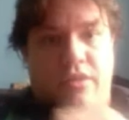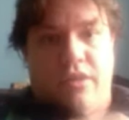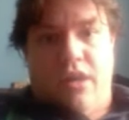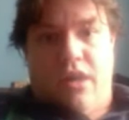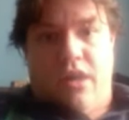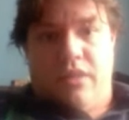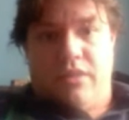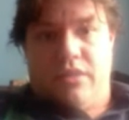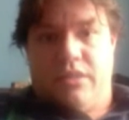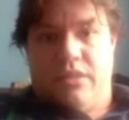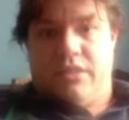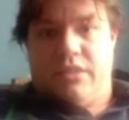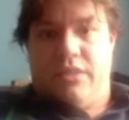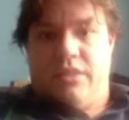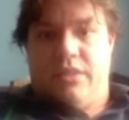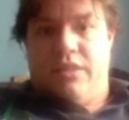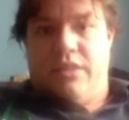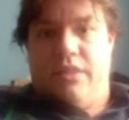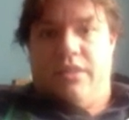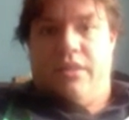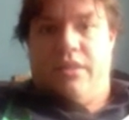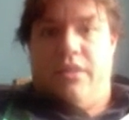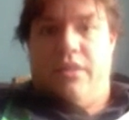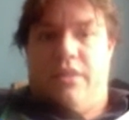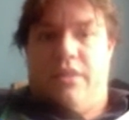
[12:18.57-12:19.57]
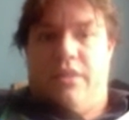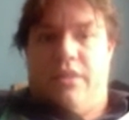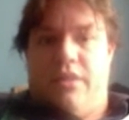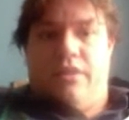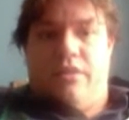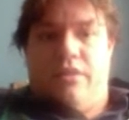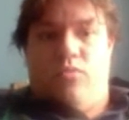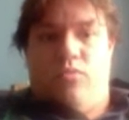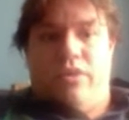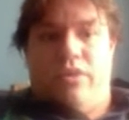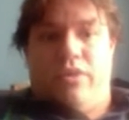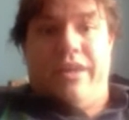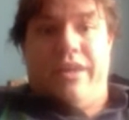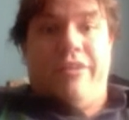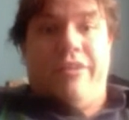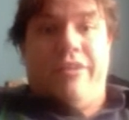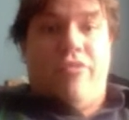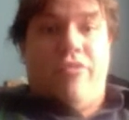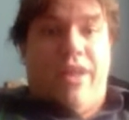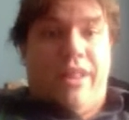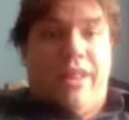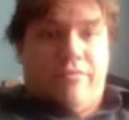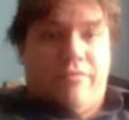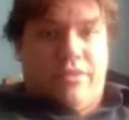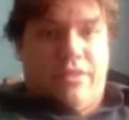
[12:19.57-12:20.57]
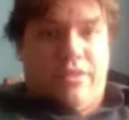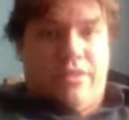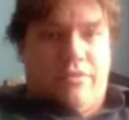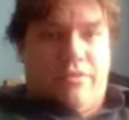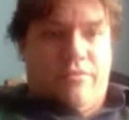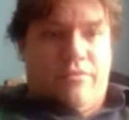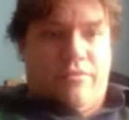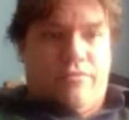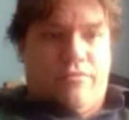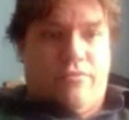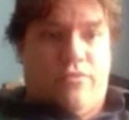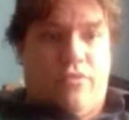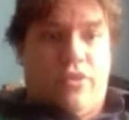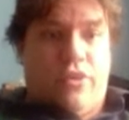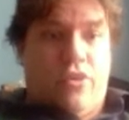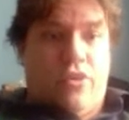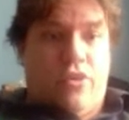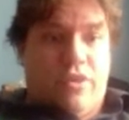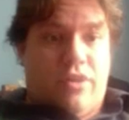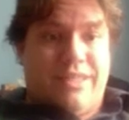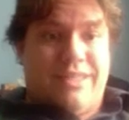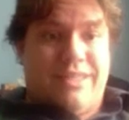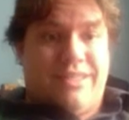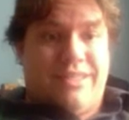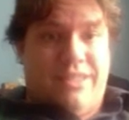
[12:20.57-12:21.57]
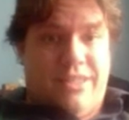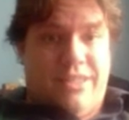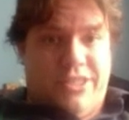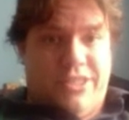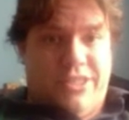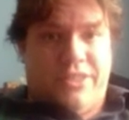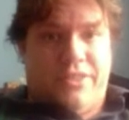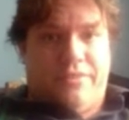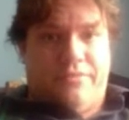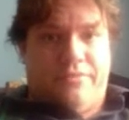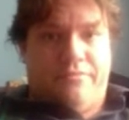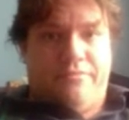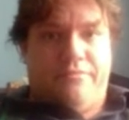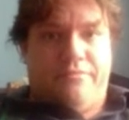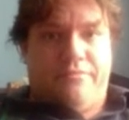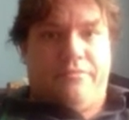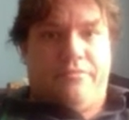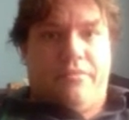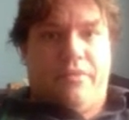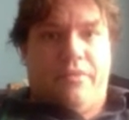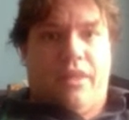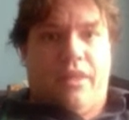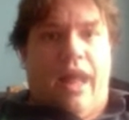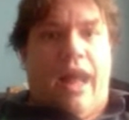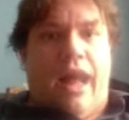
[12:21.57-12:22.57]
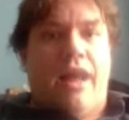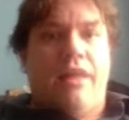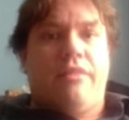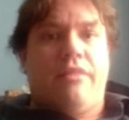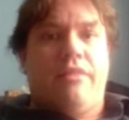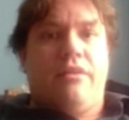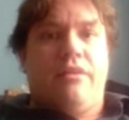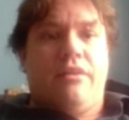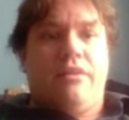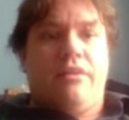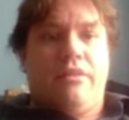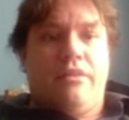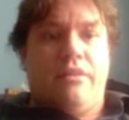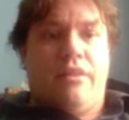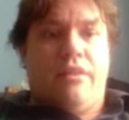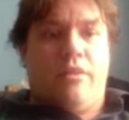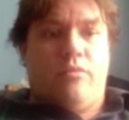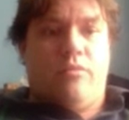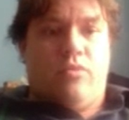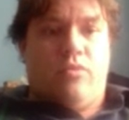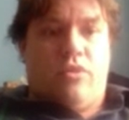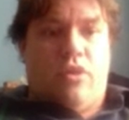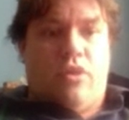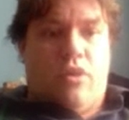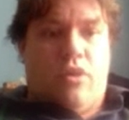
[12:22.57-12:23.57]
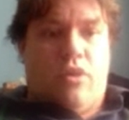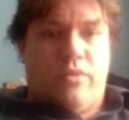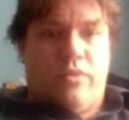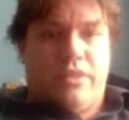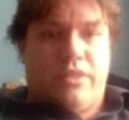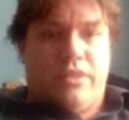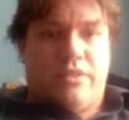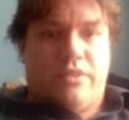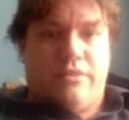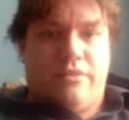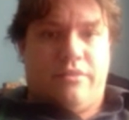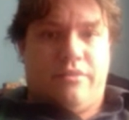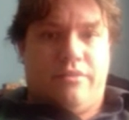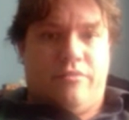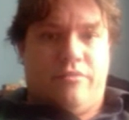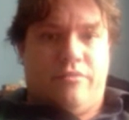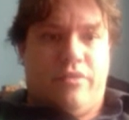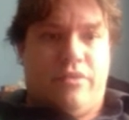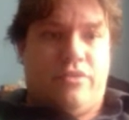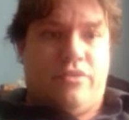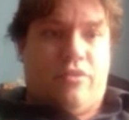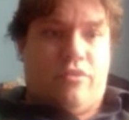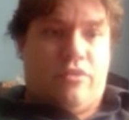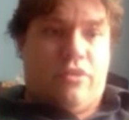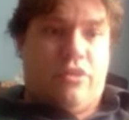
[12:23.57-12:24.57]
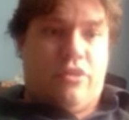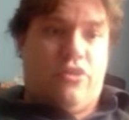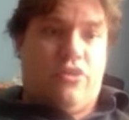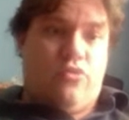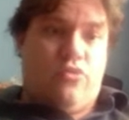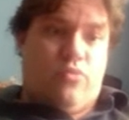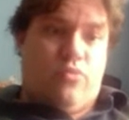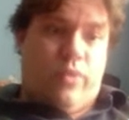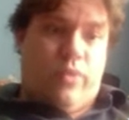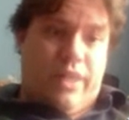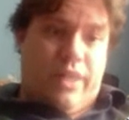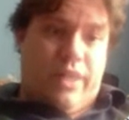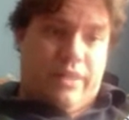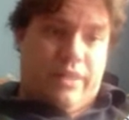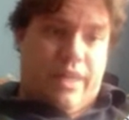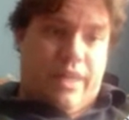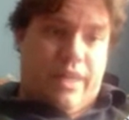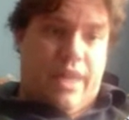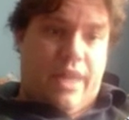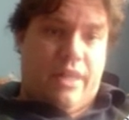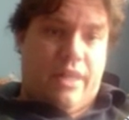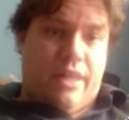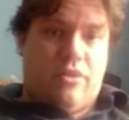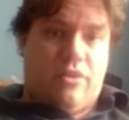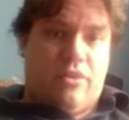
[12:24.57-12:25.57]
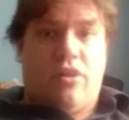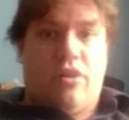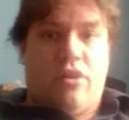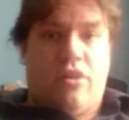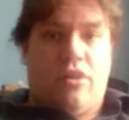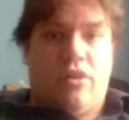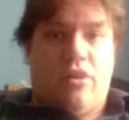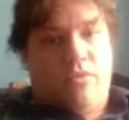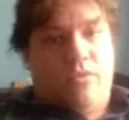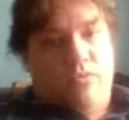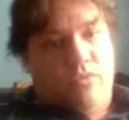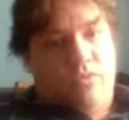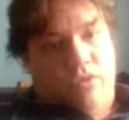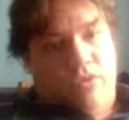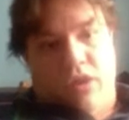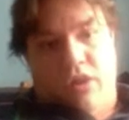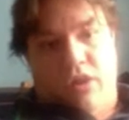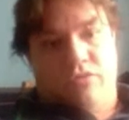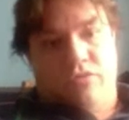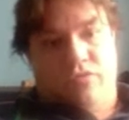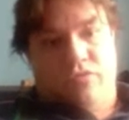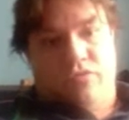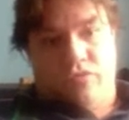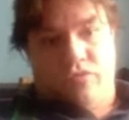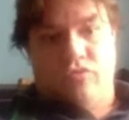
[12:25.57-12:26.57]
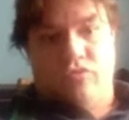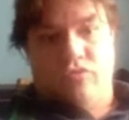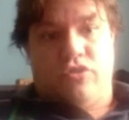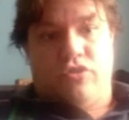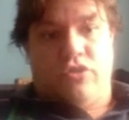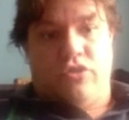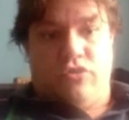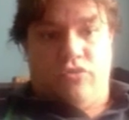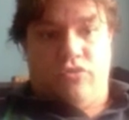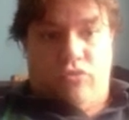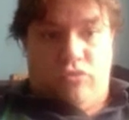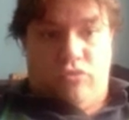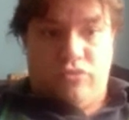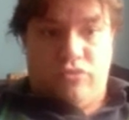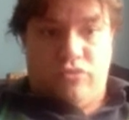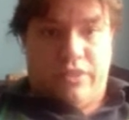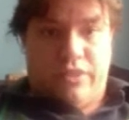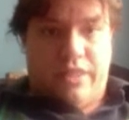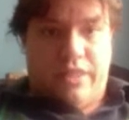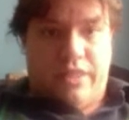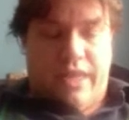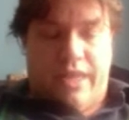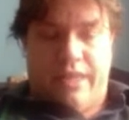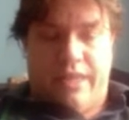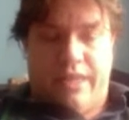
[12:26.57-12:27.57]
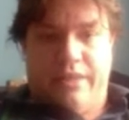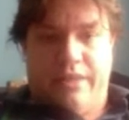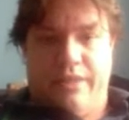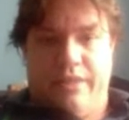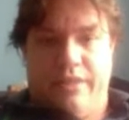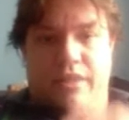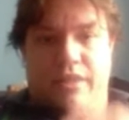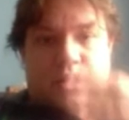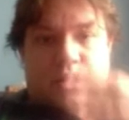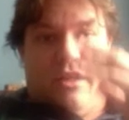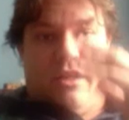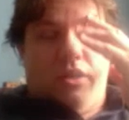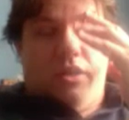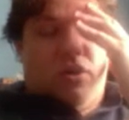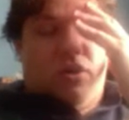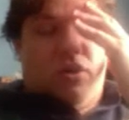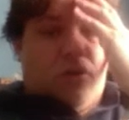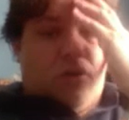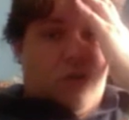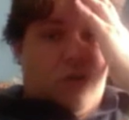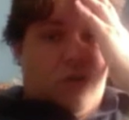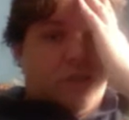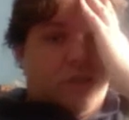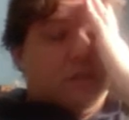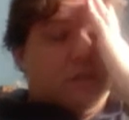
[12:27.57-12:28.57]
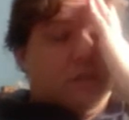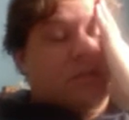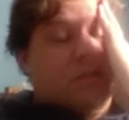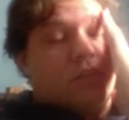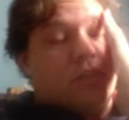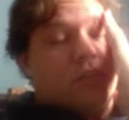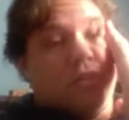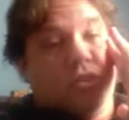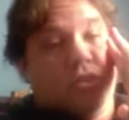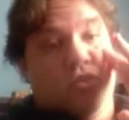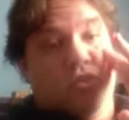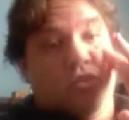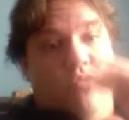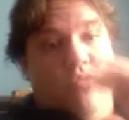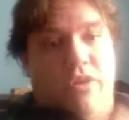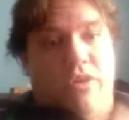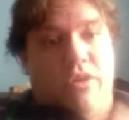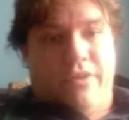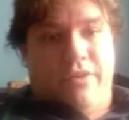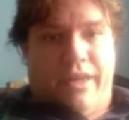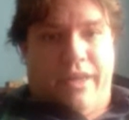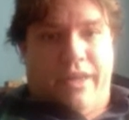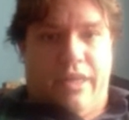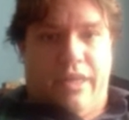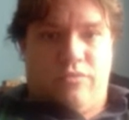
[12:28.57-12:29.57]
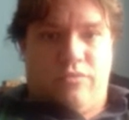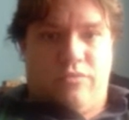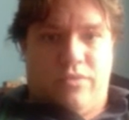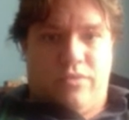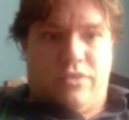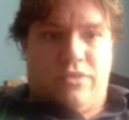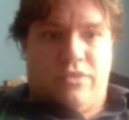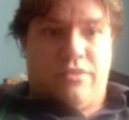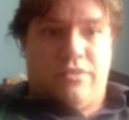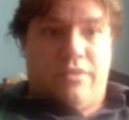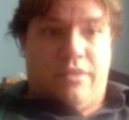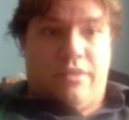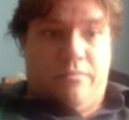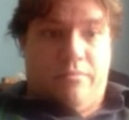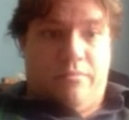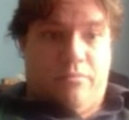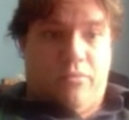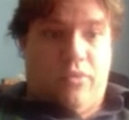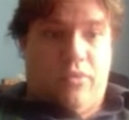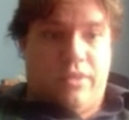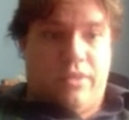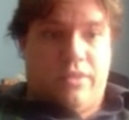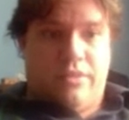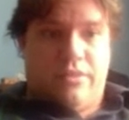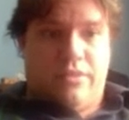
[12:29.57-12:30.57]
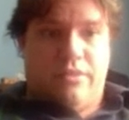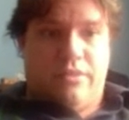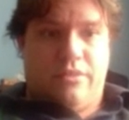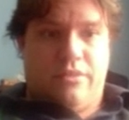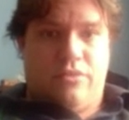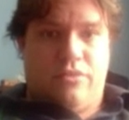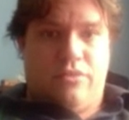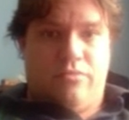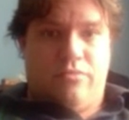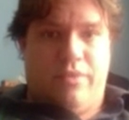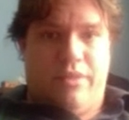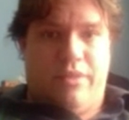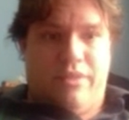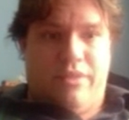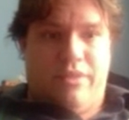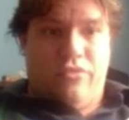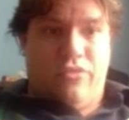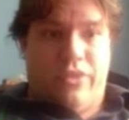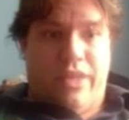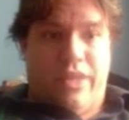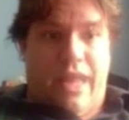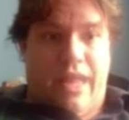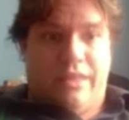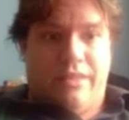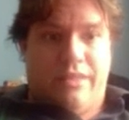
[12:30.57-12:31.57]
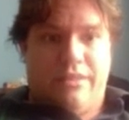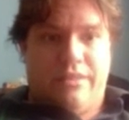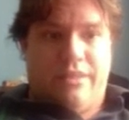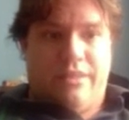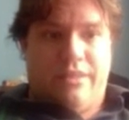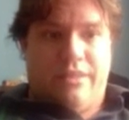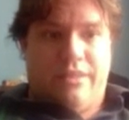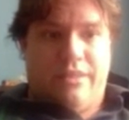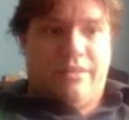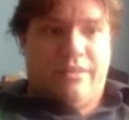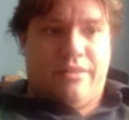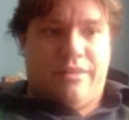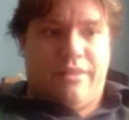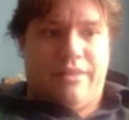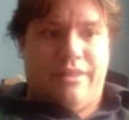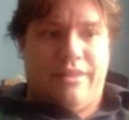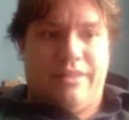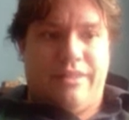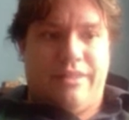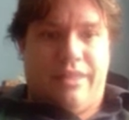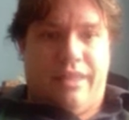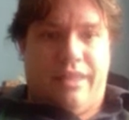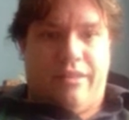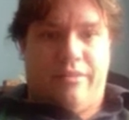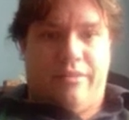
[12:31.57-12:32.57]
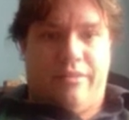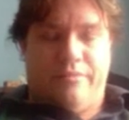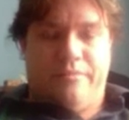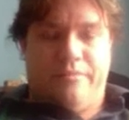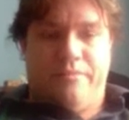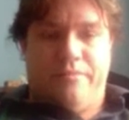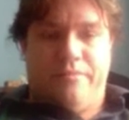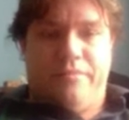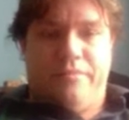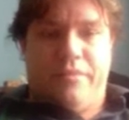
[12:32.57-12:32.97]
all the others were irrelevant for your decision. Either they would always result in you winning the hand, or would always result in you losing the hand. Only the 2 honor case was important to be looked at in detail.